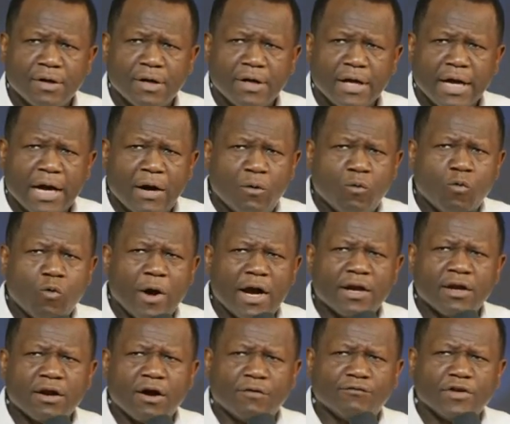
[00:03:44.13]
And
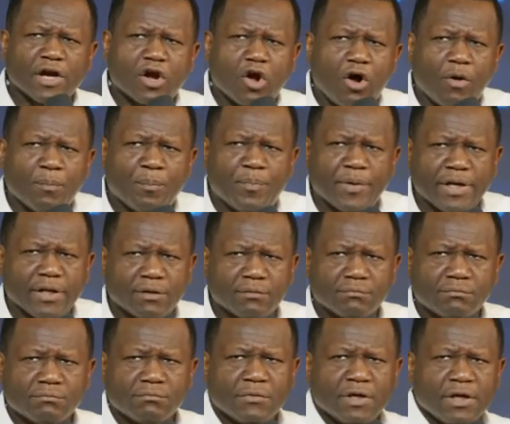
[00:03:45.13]
one of the company
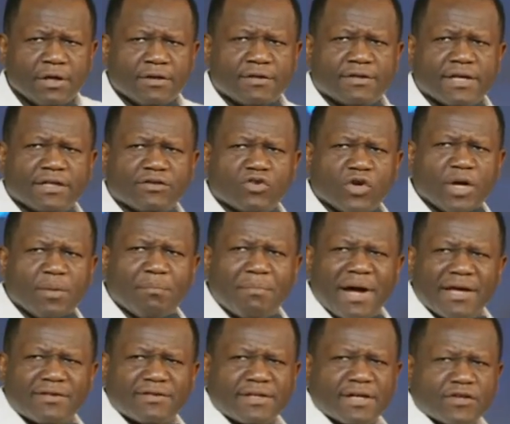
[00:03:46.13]
said to him,
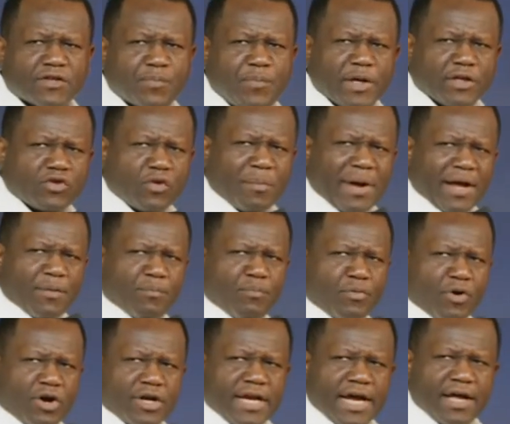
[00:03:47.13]
"Master, speak to my
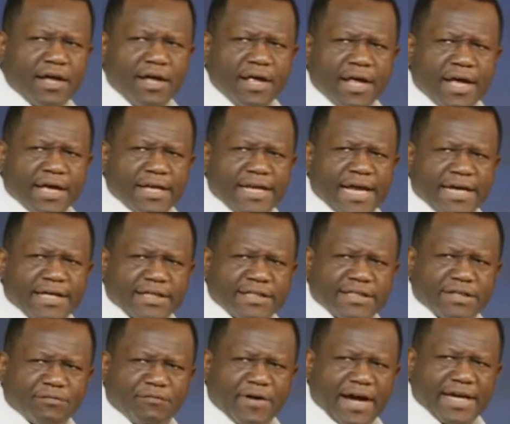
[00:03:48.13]
brother that he
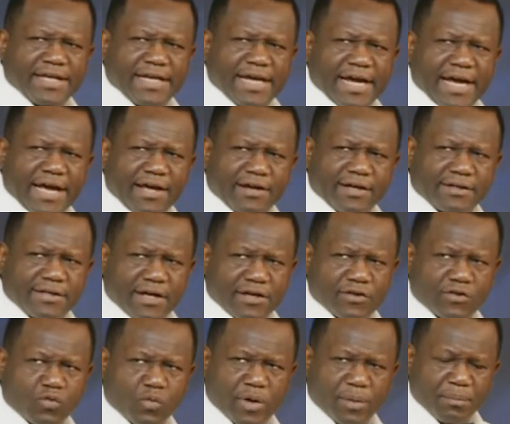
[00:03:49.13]
divide the
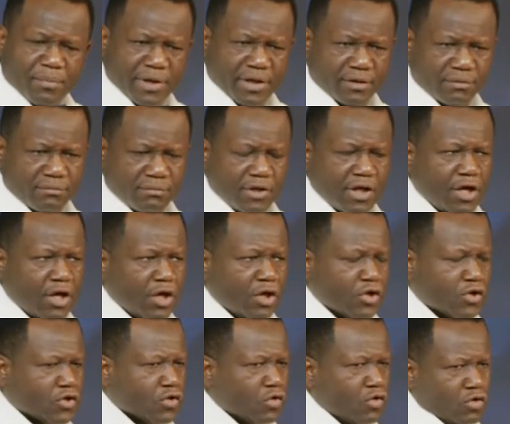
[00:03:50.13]
inheritance with me."
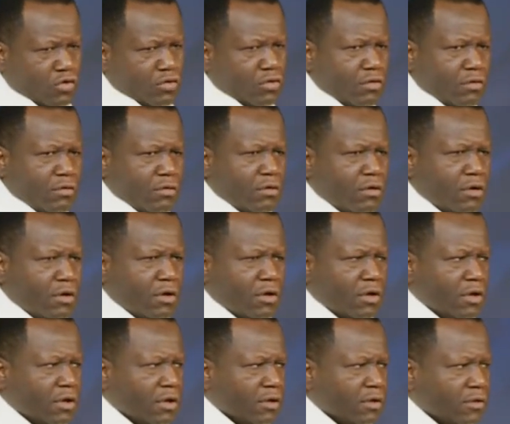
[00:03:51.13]
So,
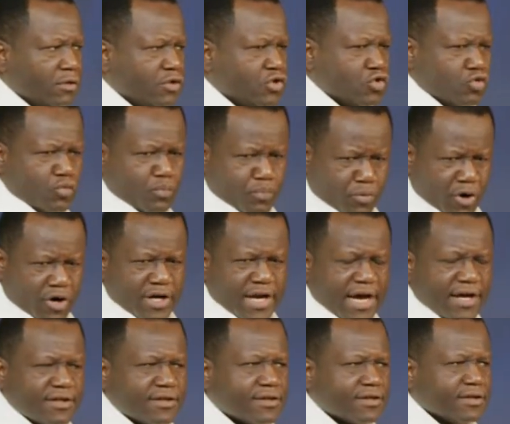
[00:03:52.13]
two
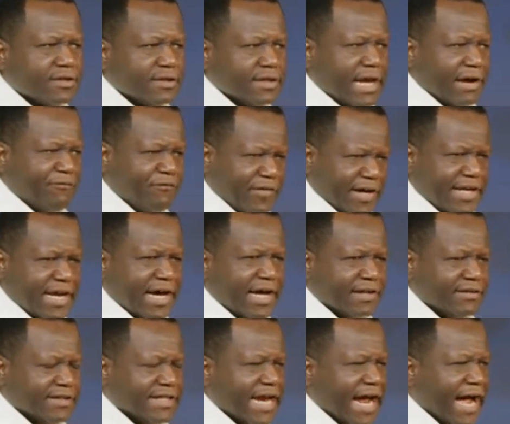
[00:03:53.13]
brothers, their father
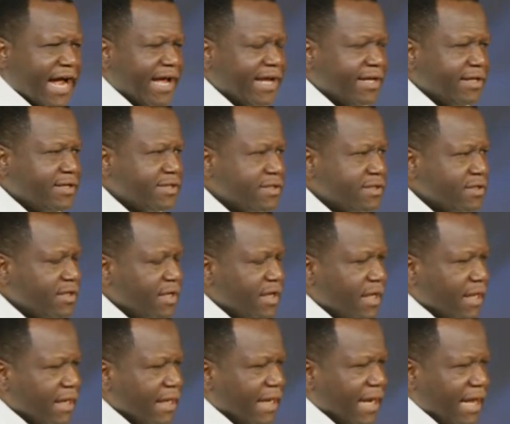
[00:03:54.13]
had died,
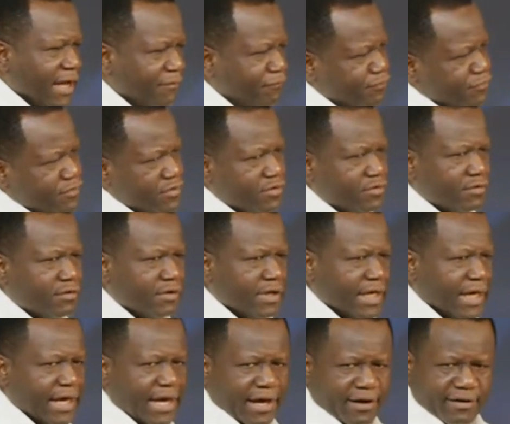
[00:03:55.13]
left
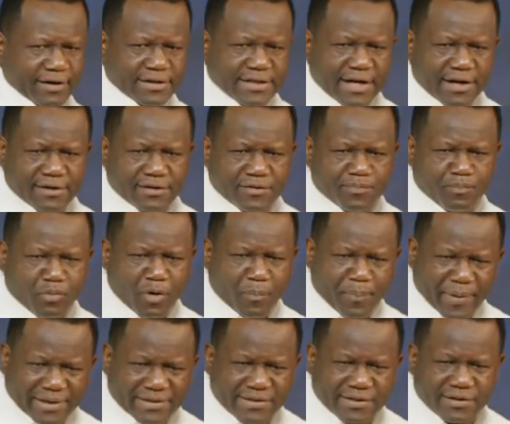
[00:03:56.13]
inheritance,
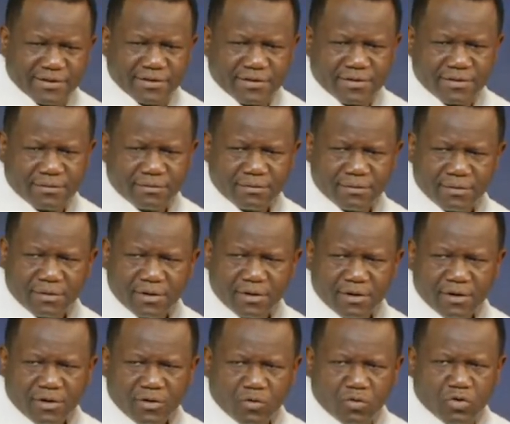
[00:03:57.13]
properties,
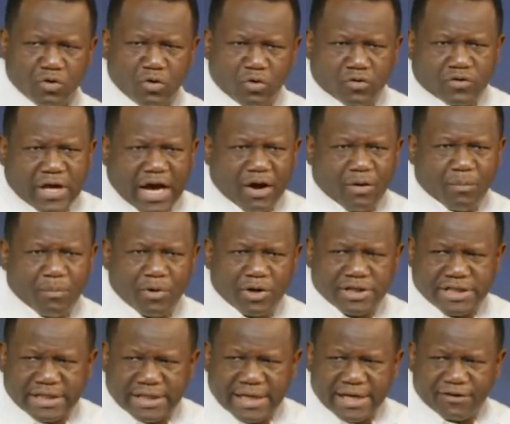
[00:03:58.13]
who knows how much
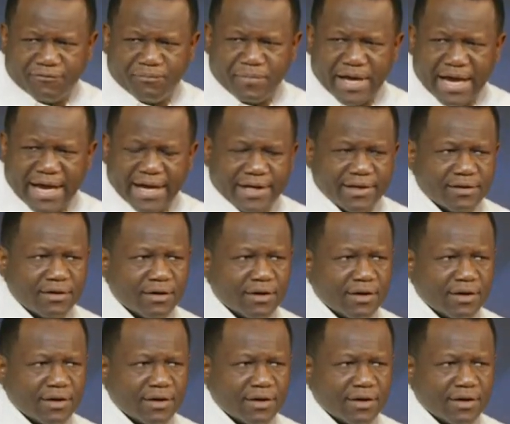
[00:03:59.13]
he left behind.